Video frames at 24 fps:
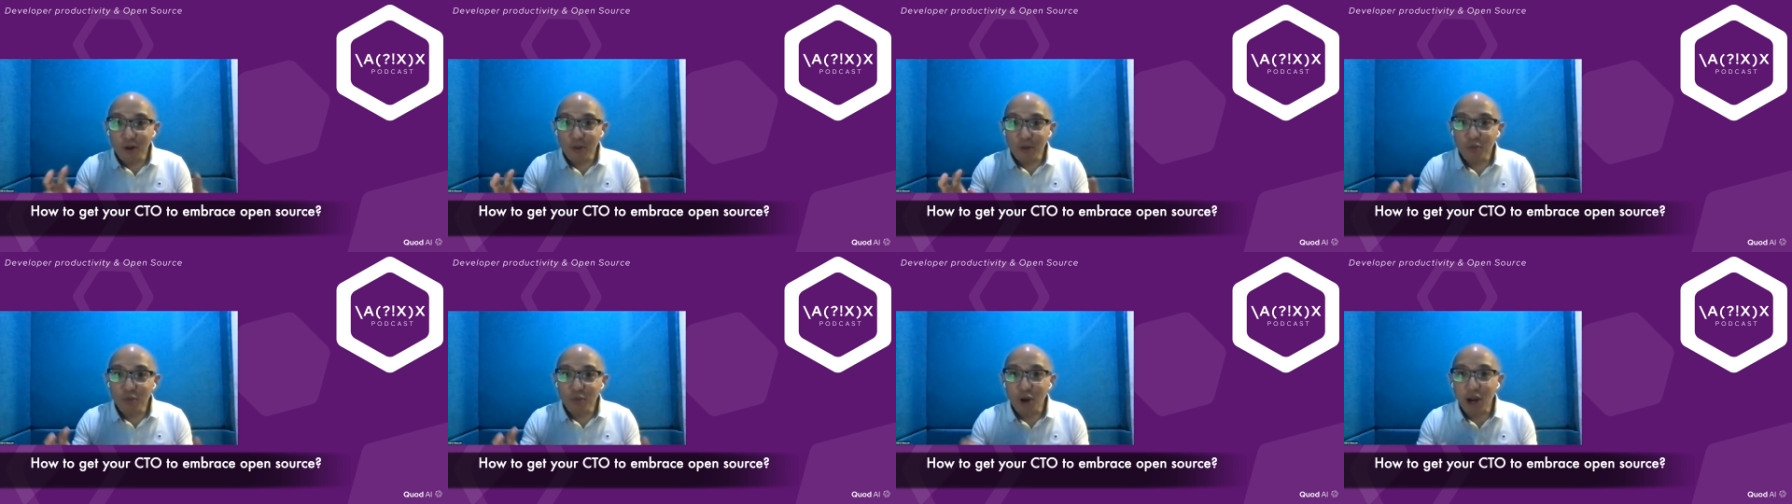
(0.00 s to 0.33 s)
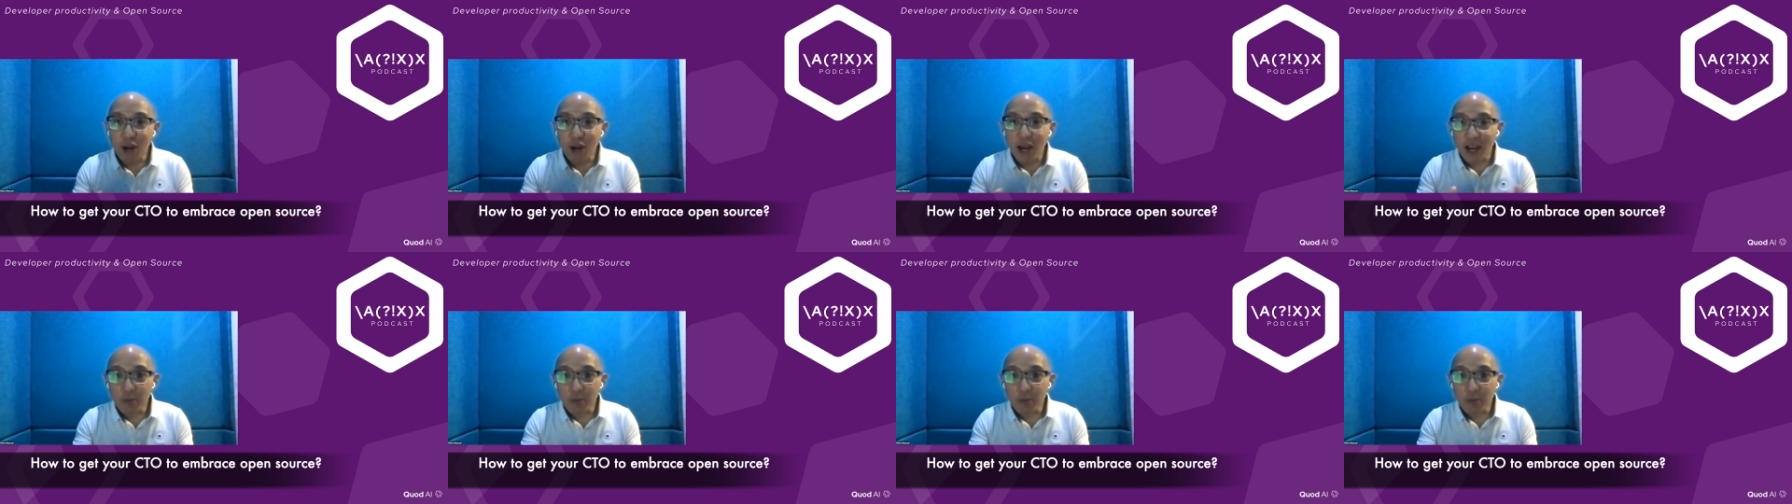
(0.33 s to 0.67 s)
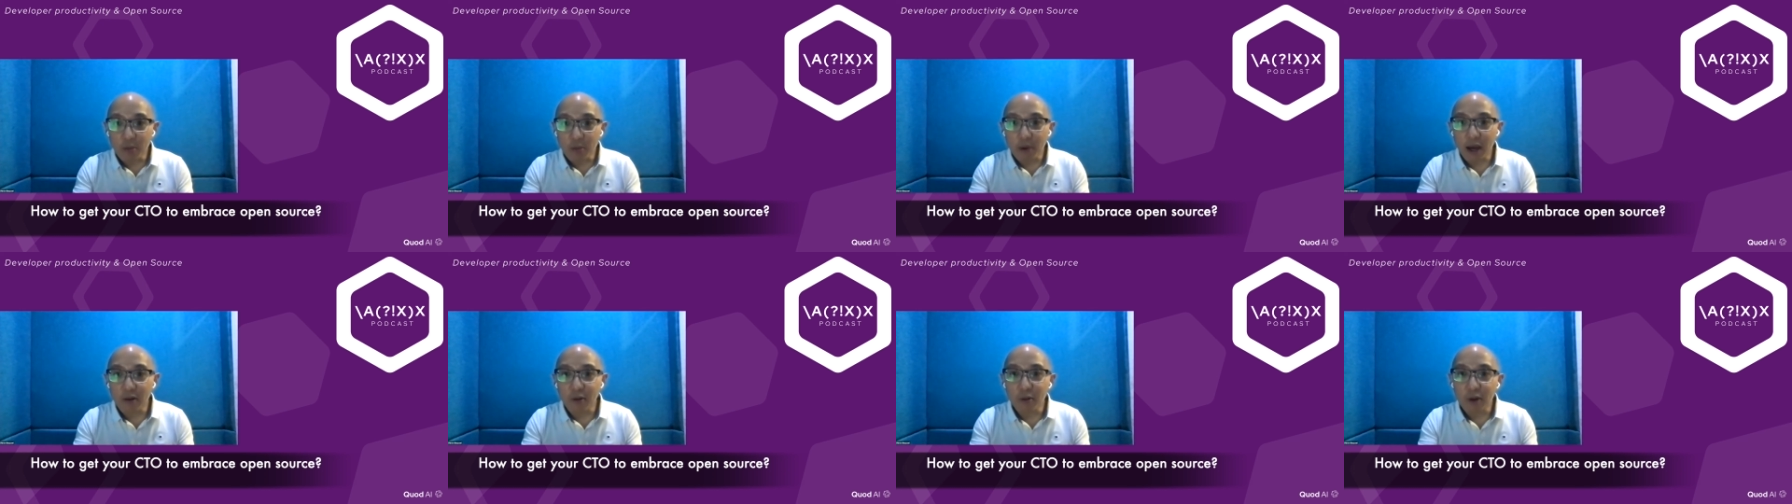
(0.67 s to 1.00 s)
if you will,
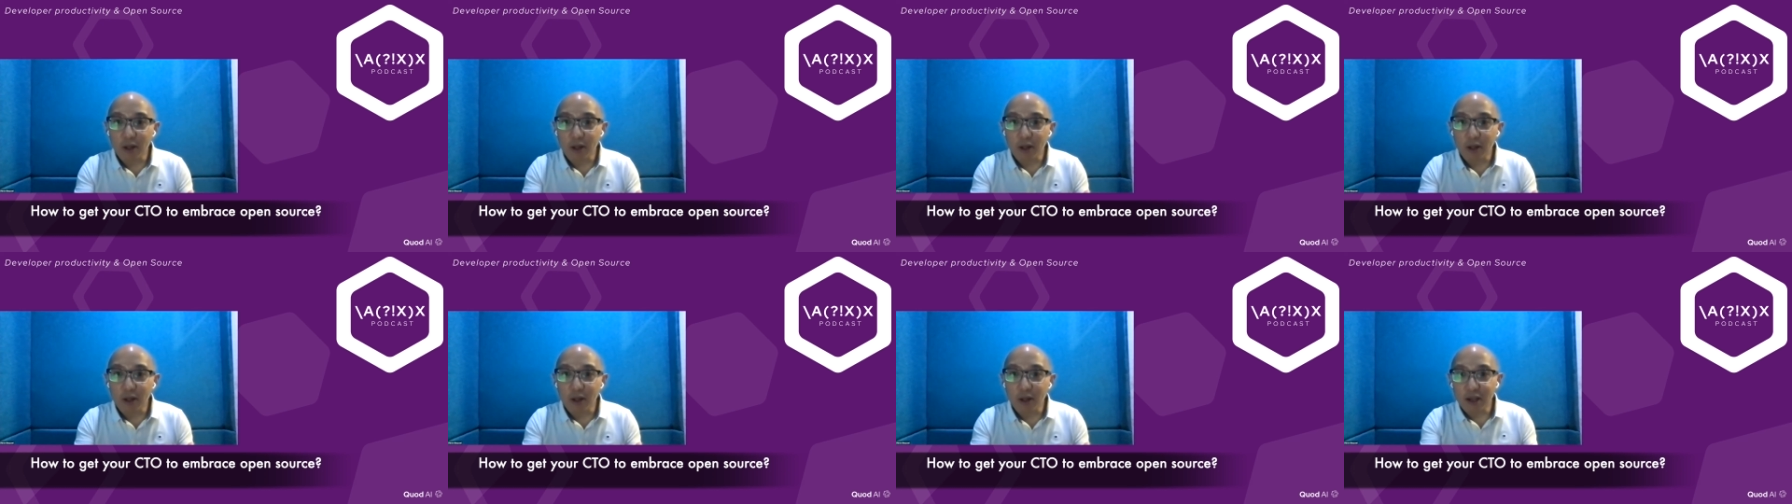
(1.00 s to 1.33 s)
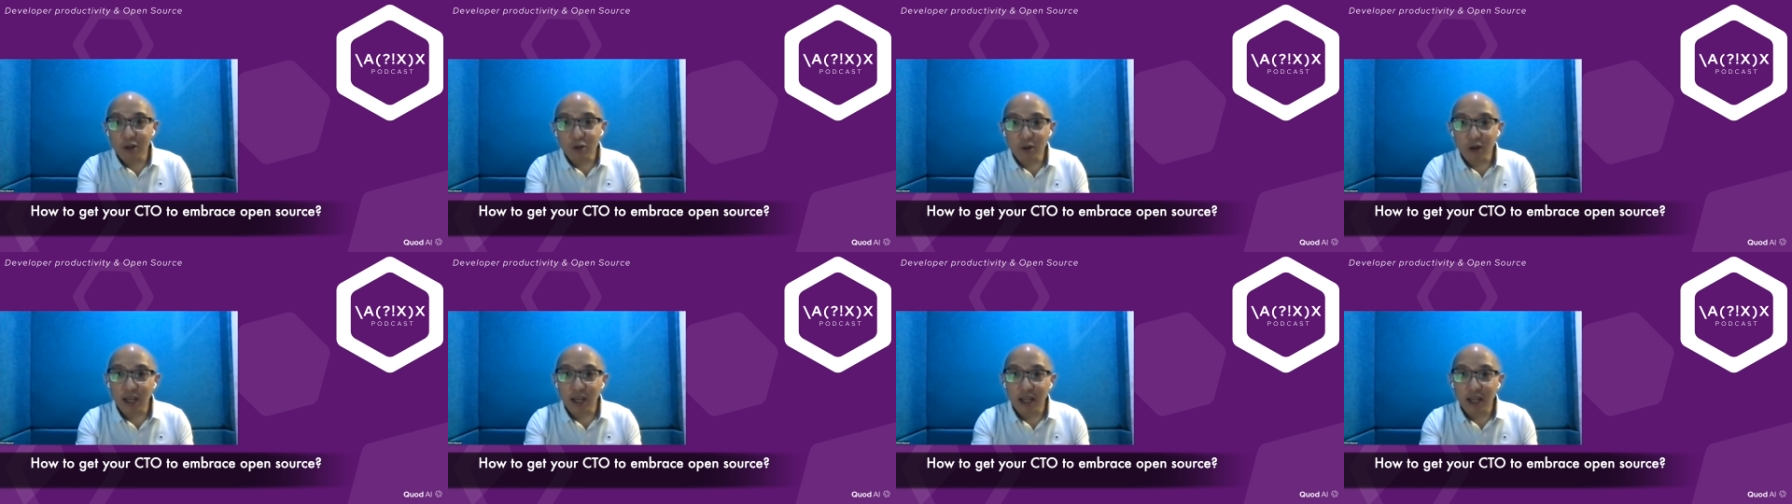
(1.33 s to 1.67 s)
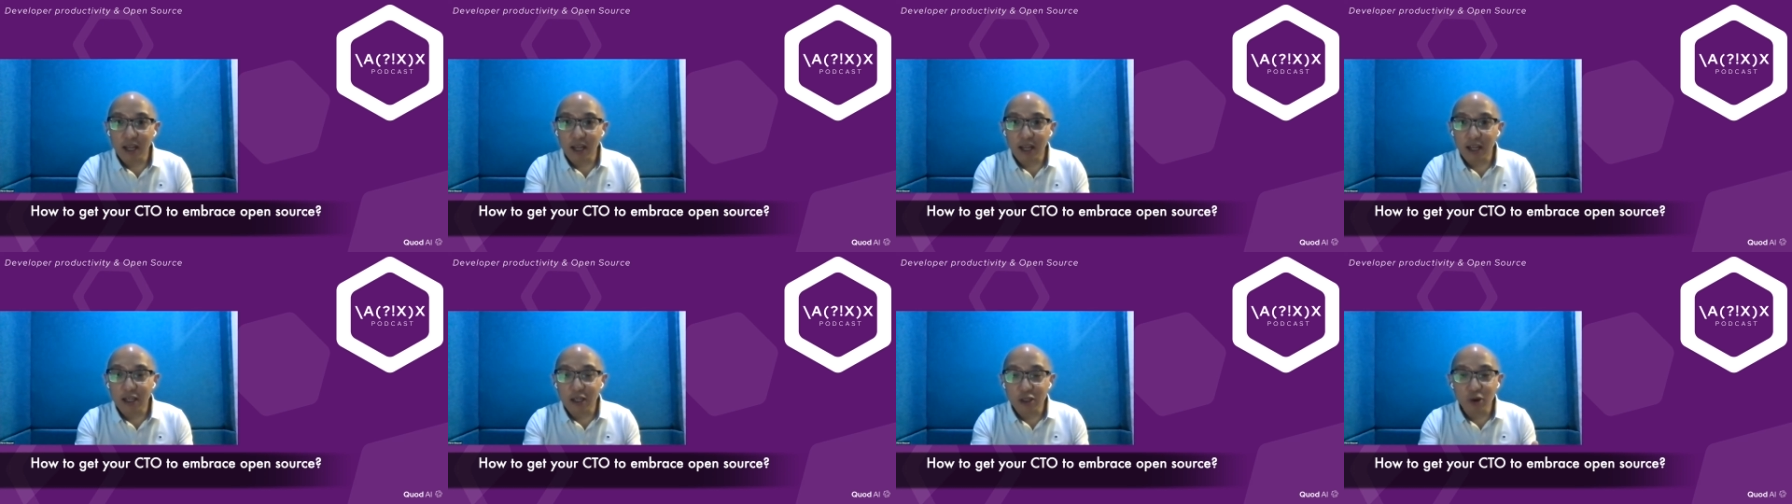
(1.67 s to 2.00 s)
brag about what they're
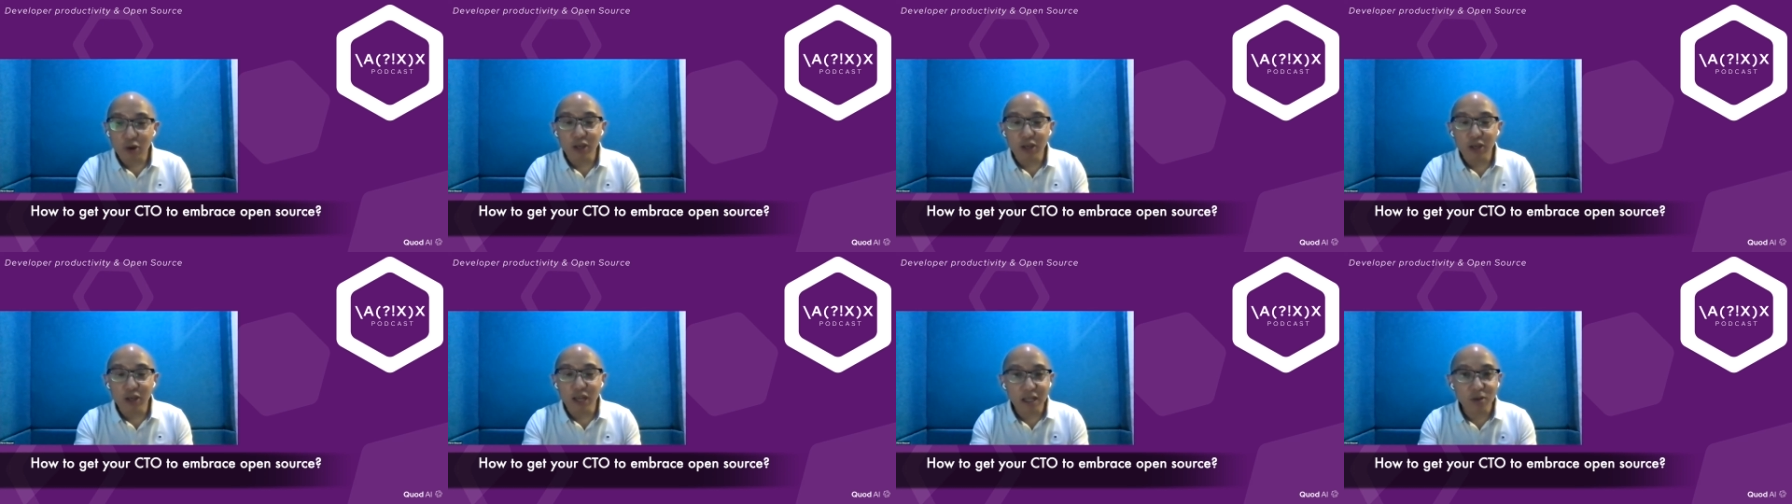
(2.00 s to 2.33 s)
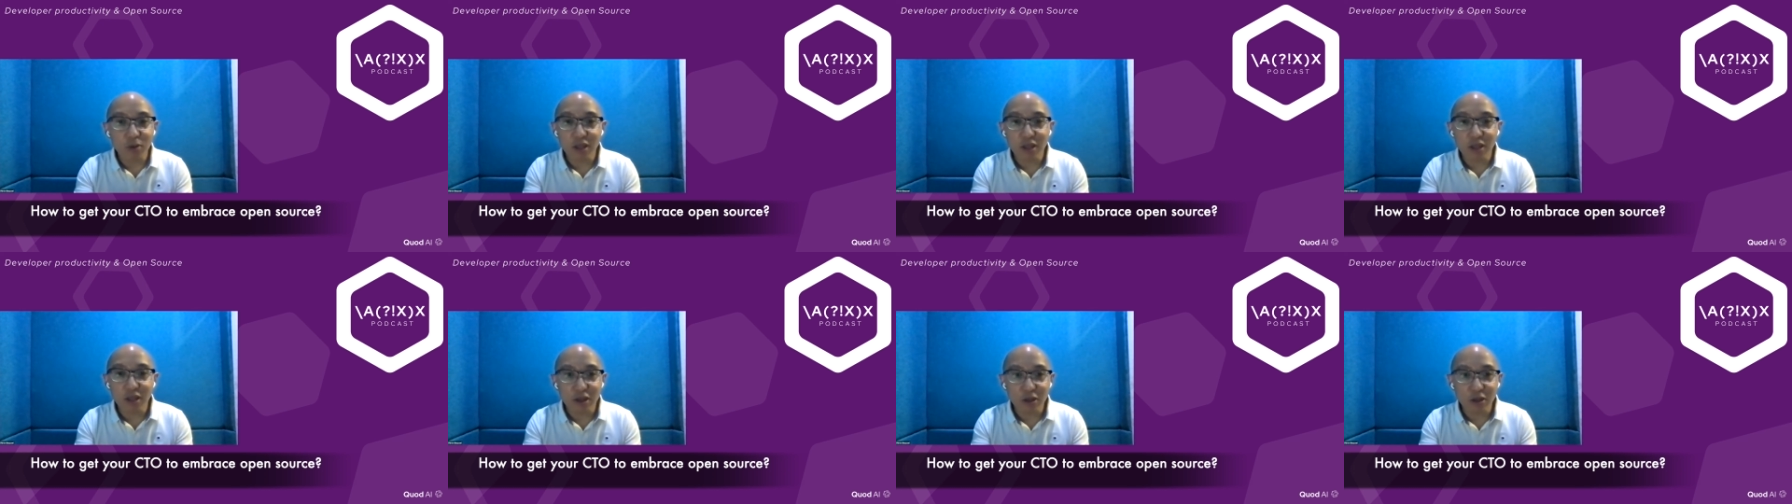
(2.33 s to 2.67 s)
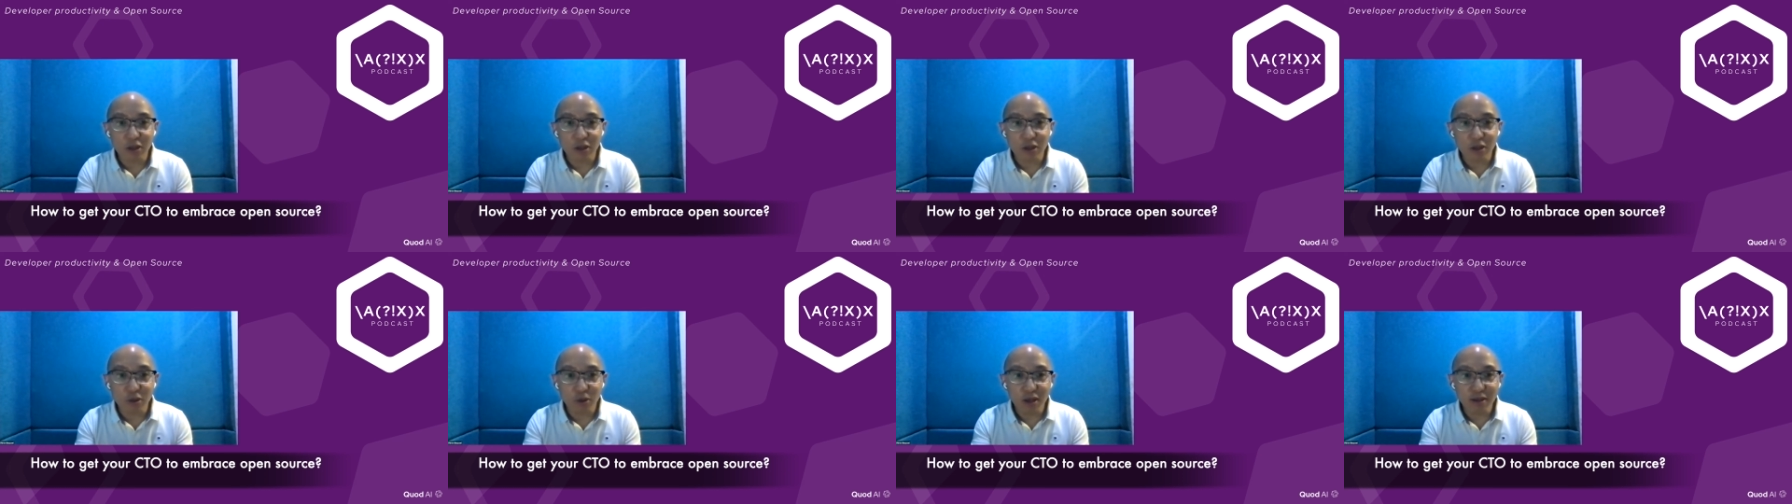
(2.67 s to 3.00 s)
doing and showcase
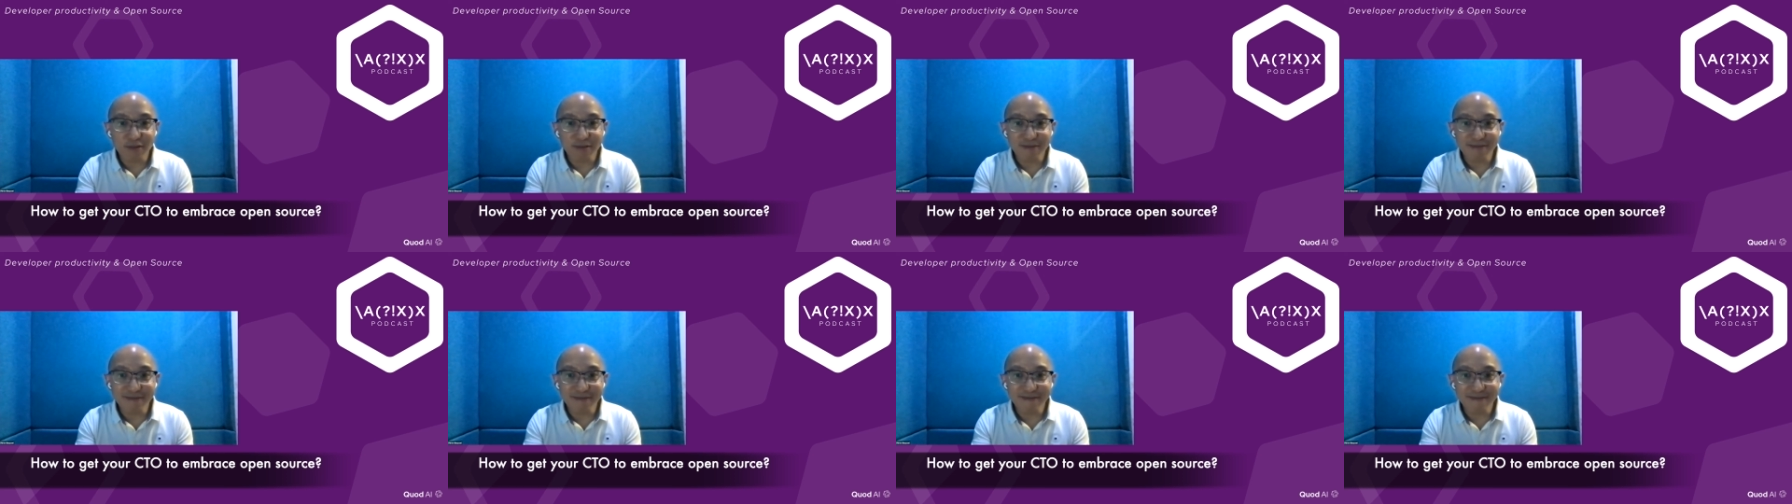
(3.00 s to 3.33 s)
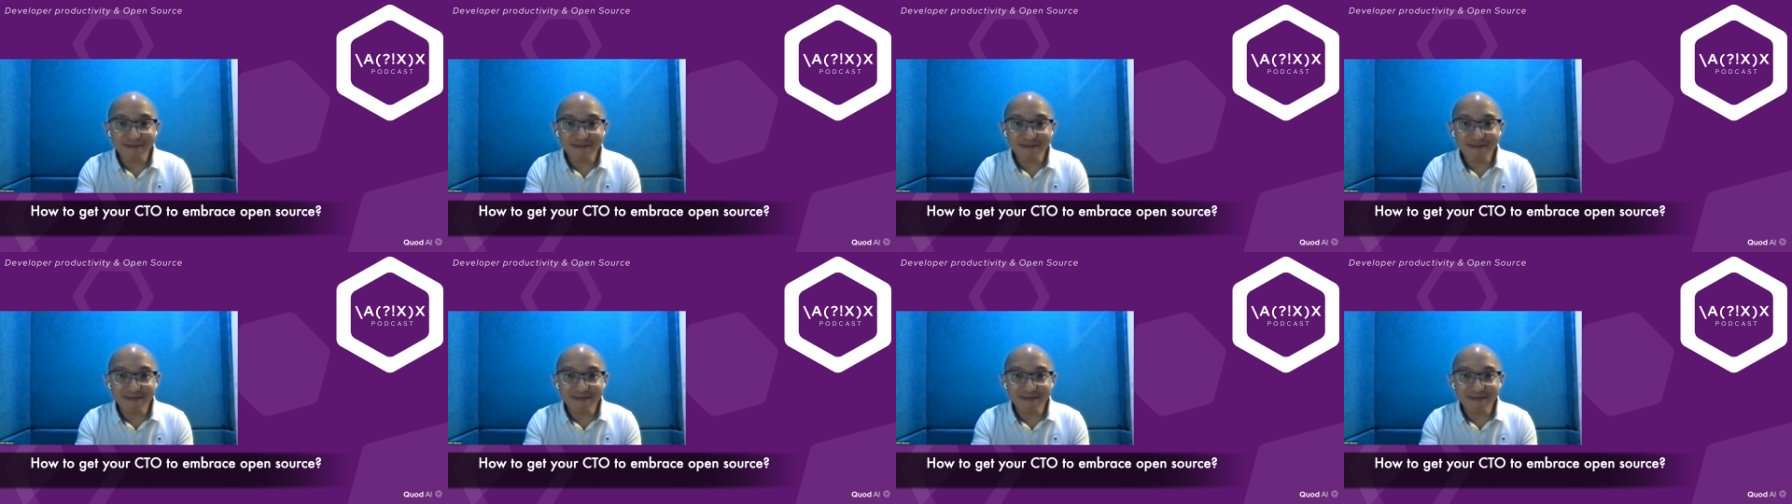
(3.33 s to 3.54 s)
what they're doing.